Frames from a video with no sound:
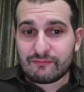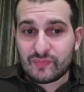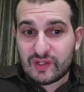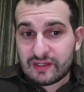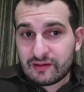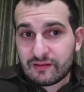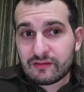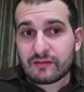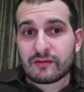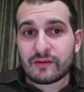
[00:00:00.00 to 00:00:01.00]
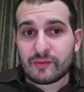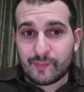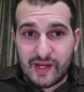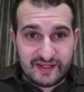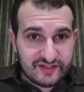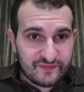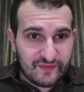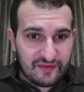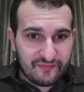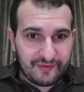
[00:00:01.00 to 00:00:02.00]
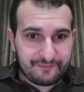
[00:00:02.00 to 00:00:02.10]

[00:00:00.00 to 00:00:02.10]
in black's favor.